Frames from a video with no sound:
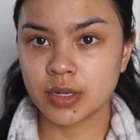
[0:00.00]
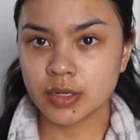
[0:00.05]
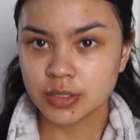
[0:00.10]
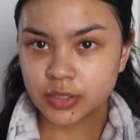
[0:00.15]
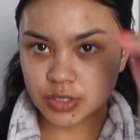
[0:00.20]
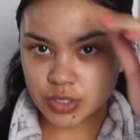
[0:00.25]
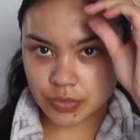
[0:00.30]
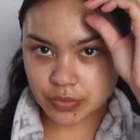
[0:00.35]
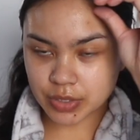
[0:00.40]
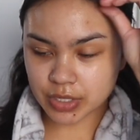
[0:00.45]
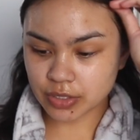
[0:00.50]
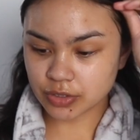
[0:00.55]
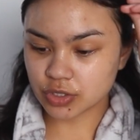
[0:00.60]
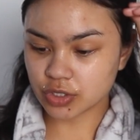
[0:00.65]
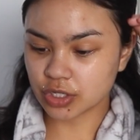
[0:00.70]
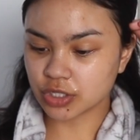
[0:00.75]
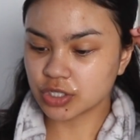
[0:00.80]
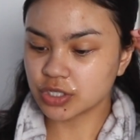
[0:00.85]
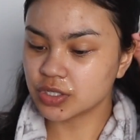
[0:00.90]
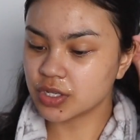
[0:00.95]
So the
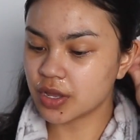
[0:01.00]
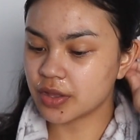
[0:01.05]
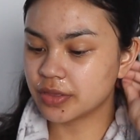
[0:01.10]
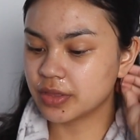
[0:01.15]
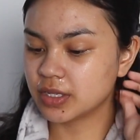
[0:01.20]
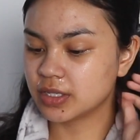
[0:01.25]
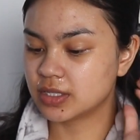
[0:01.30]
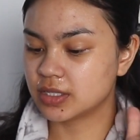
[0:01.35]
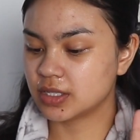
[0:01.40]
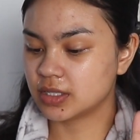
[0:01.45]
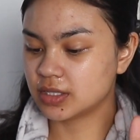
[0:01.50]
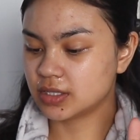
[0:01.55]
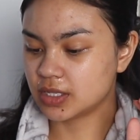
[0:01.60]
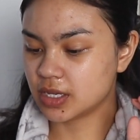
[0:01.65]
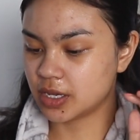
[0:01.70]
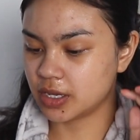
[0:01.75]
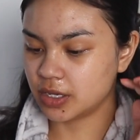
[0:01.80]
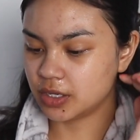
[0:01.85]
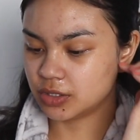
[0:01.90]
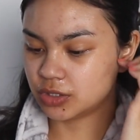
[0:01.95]
instructions on this
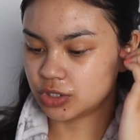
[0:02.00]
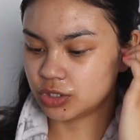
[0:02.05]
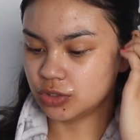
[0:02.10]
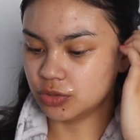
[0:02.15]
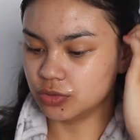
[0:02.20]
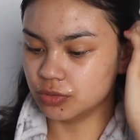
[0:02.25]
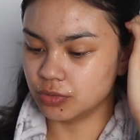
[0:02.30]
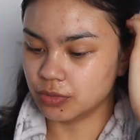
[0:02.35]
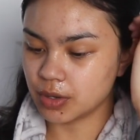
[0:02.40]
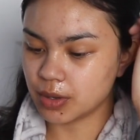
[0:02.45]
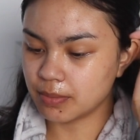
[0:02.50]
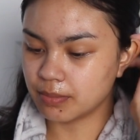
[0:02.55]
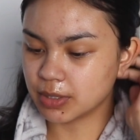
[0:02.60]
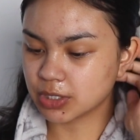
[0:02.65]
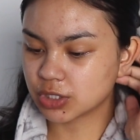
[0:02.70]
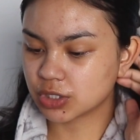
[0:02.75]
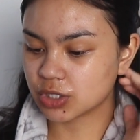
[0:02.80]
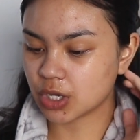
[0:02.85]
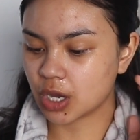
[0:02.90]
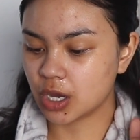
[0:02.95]
say to
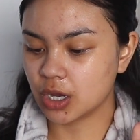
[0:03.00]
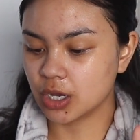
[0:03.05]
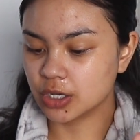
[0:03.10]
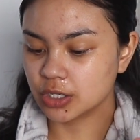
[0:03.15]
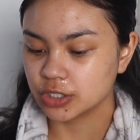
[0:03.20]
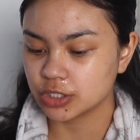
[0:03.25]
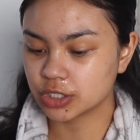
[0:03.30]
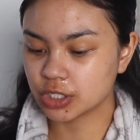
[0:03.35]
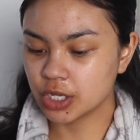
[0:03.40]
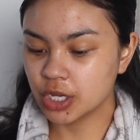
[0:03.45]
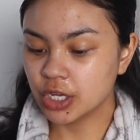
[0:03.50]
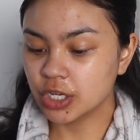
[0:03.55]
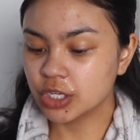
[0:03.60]
massage